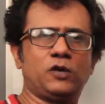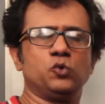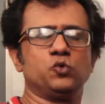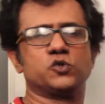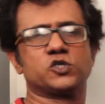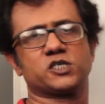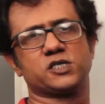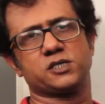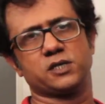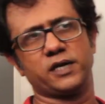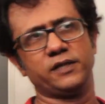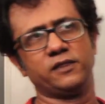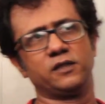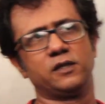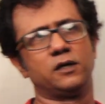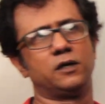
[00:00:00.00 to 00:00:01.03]
in the
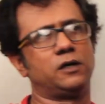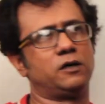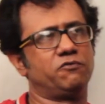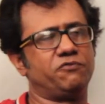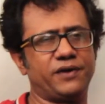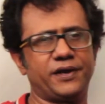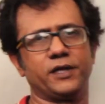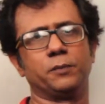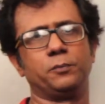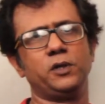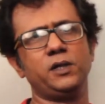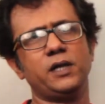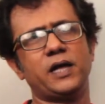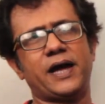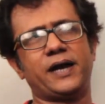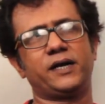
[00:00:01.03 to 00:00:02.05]
variable and
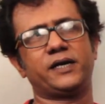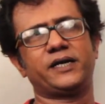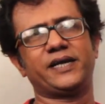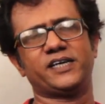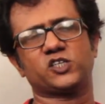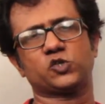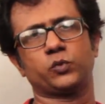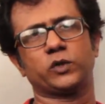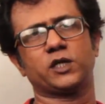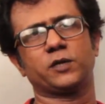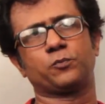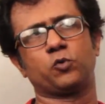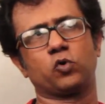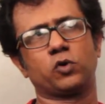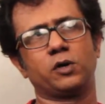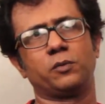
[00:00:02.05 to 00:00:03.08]
test whether the program
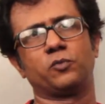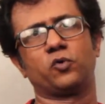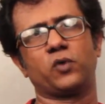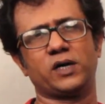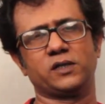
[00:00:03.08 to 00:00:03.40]
runs.